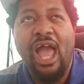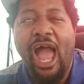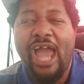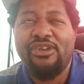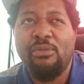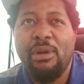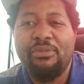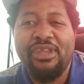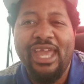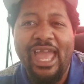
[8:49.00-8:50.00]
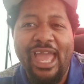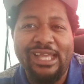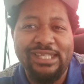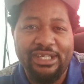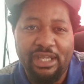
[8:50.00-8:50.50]
I don't remember the
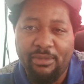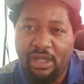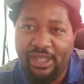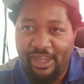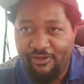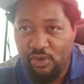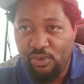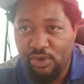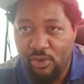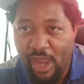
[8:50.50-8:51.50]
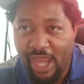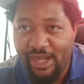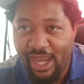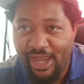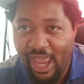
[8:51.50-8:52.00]
exact name. If you know
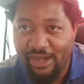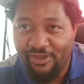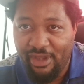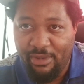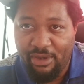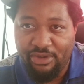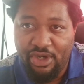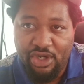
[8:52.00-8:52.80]
anything about